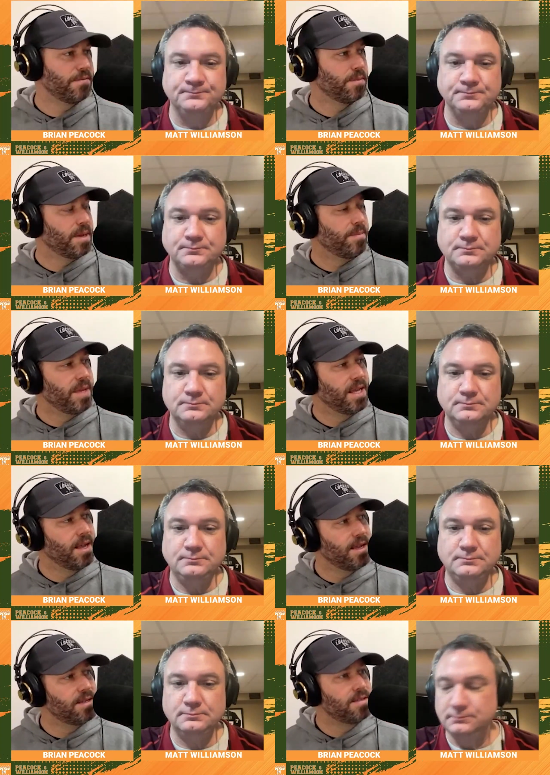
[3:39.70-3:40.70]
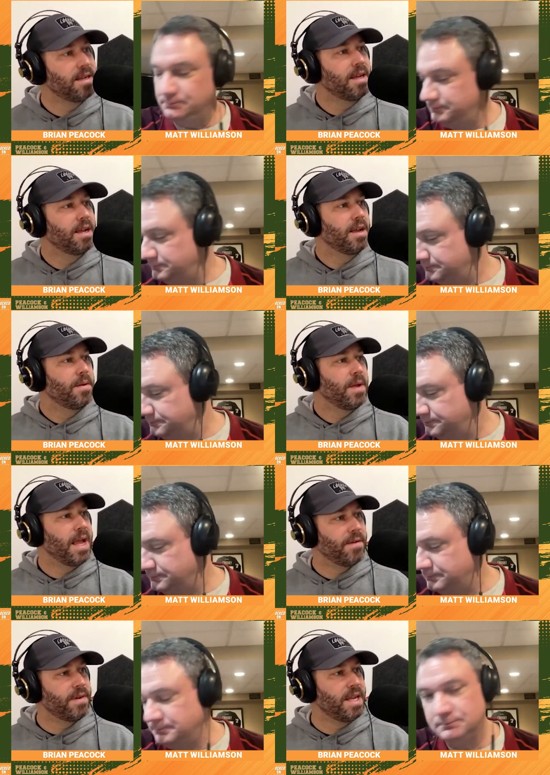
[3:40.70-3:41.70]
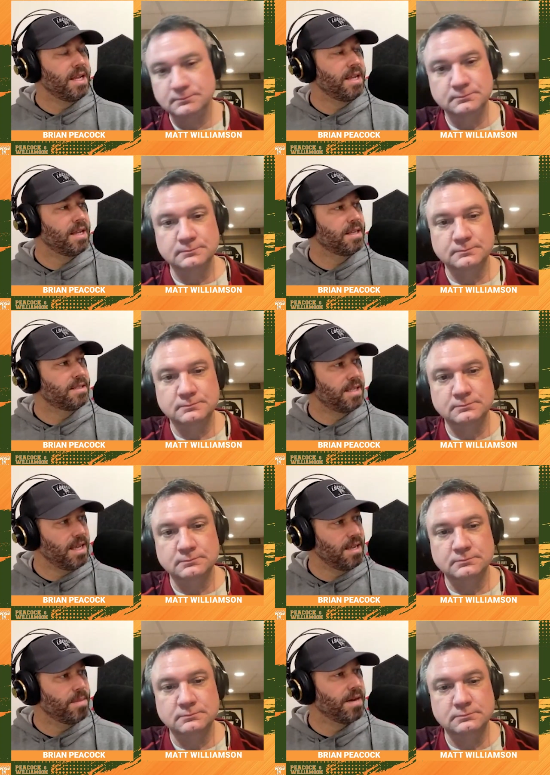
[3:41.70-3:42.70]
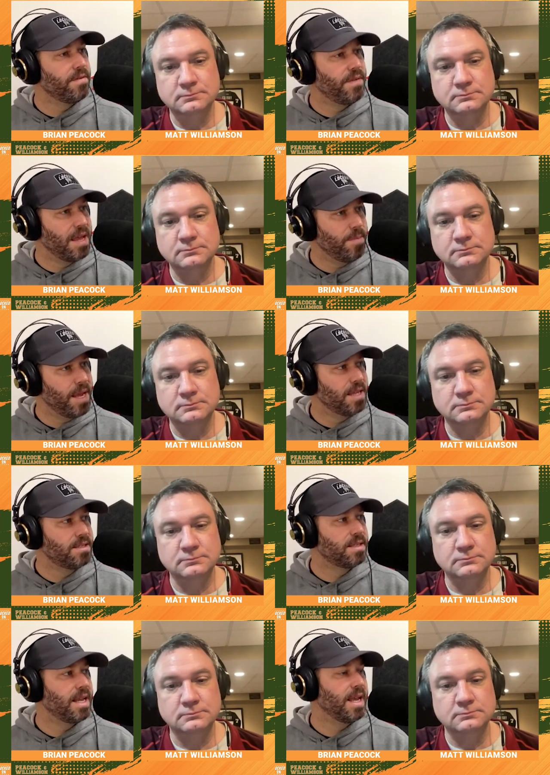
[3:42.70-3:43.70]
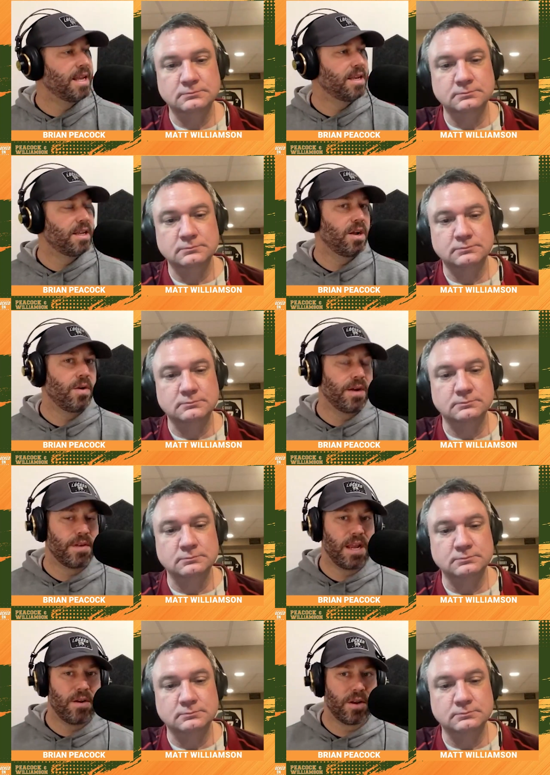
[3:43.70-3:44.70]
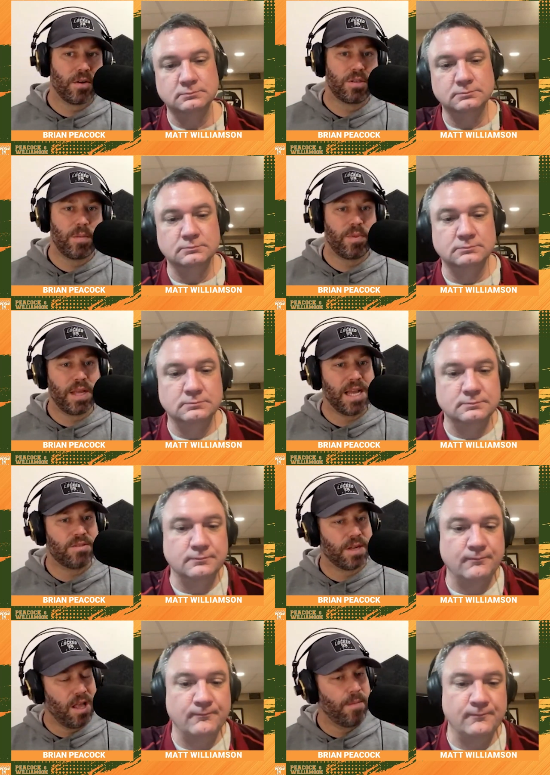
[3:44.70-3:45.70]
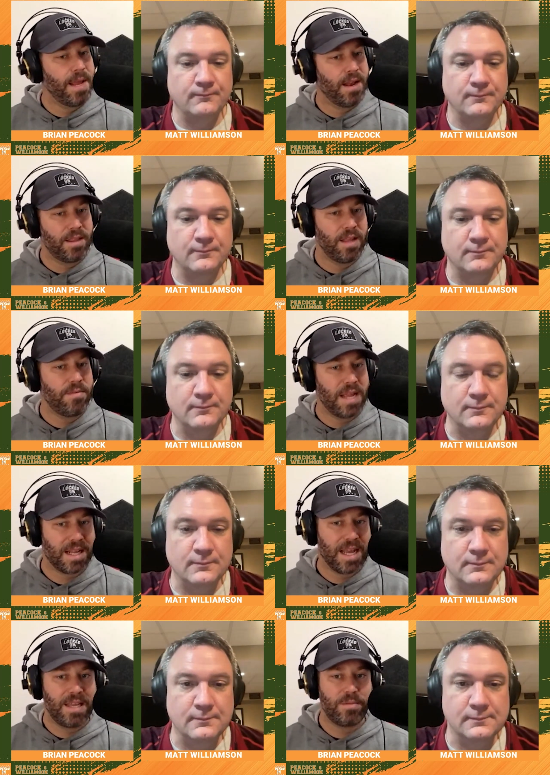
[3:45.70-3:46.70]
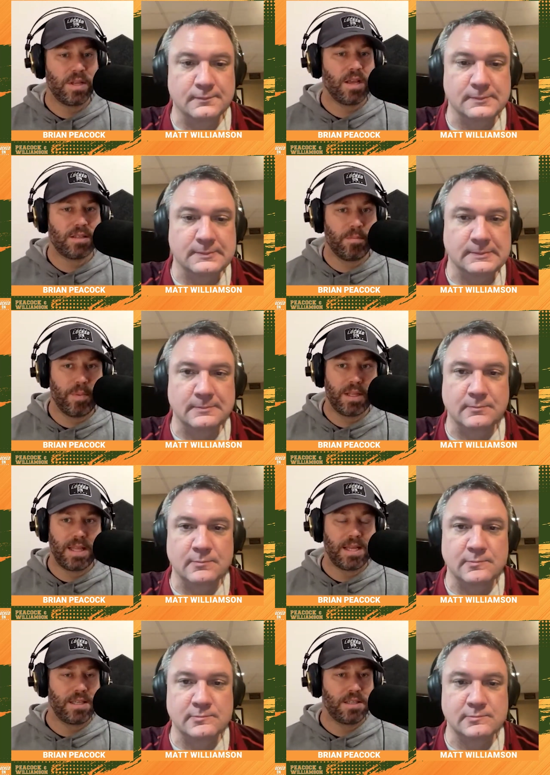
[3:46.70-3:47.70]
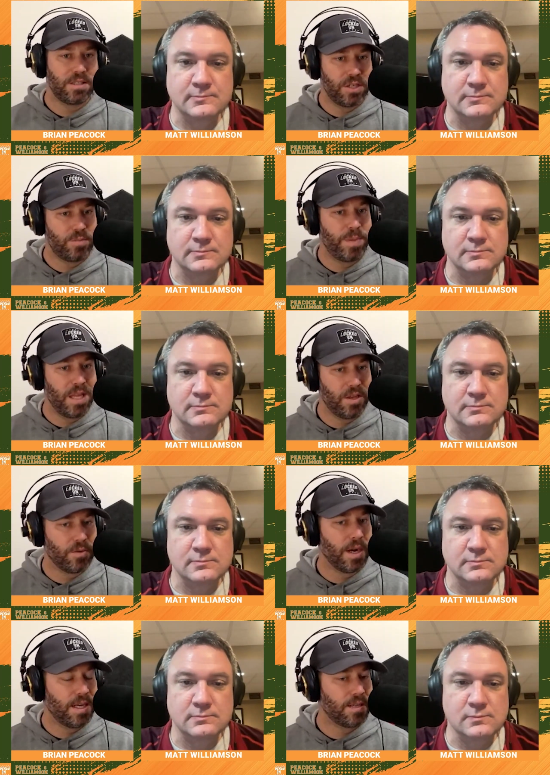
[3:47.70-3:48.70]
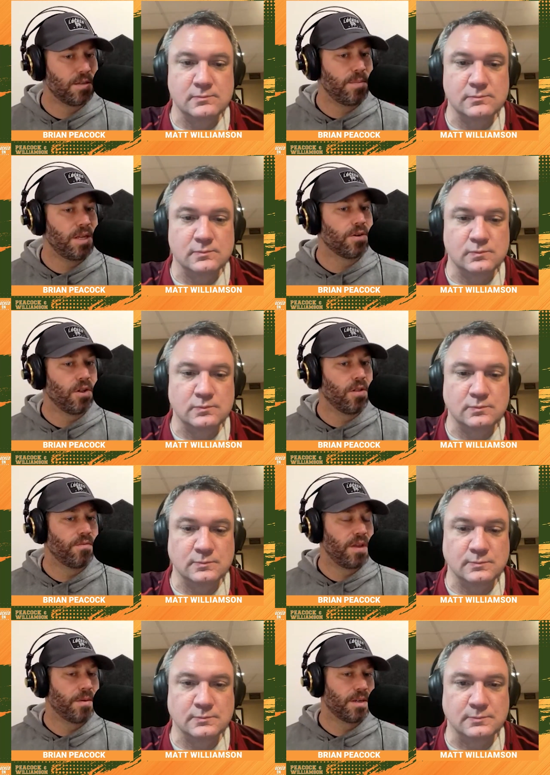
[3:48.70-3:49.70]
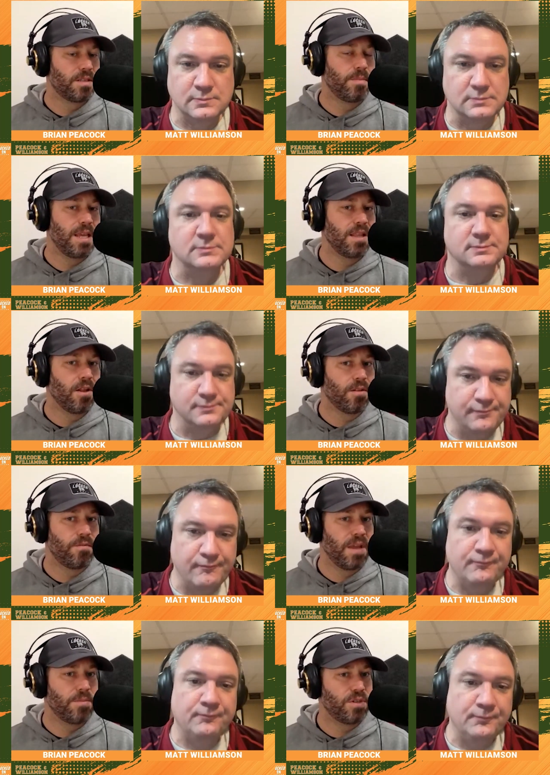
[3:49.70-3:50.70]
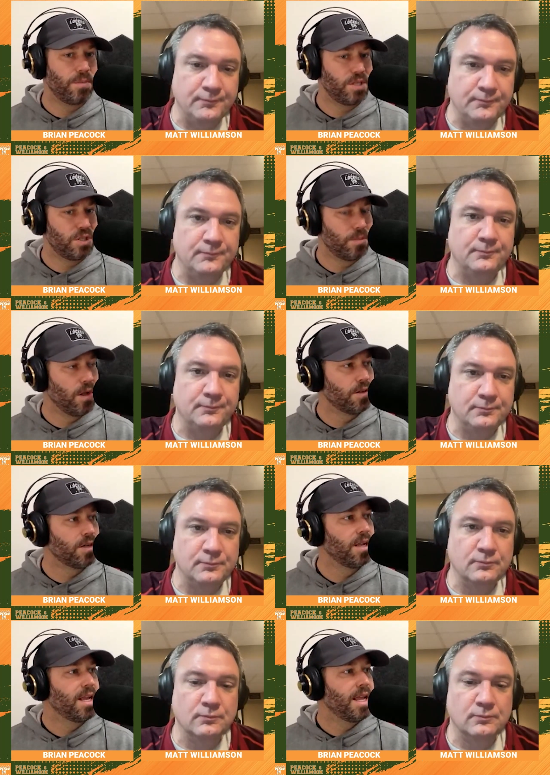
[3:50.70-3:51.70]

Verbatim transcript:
Speaker 1: for me because every team and every fan base and you know every era grows up with guys like, oh man, I love that guy. He was awesome. But that does just being great doesn't mean you're a Hall of Famer. And to me, the Hall of Fame should be smaller